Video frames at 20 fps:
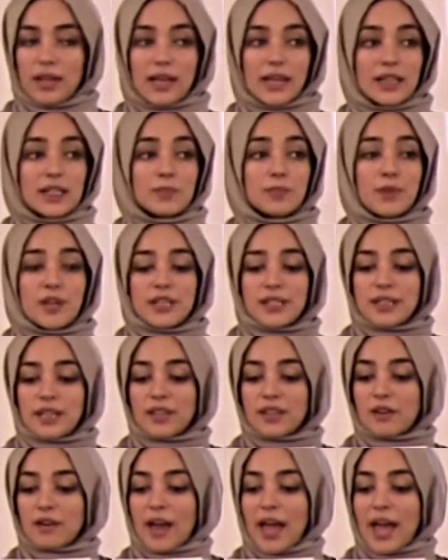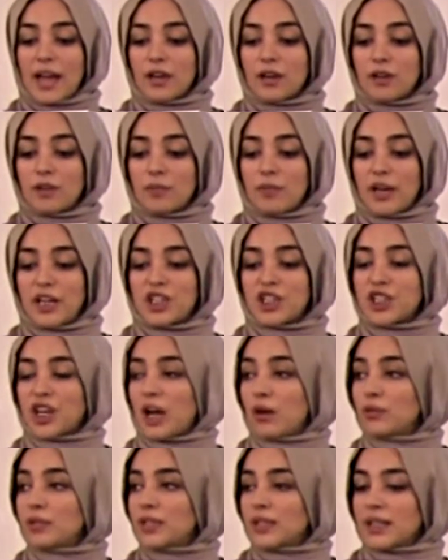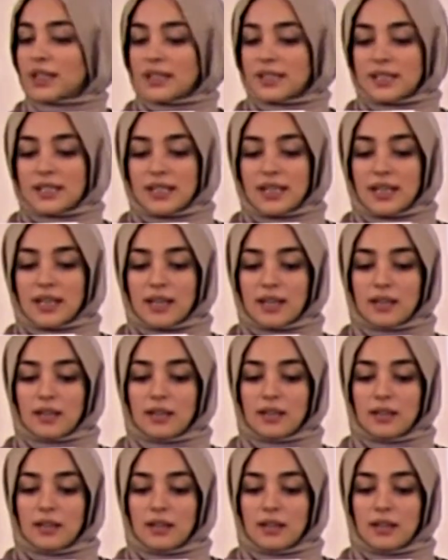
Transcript: expressing their anger by shouting and singing.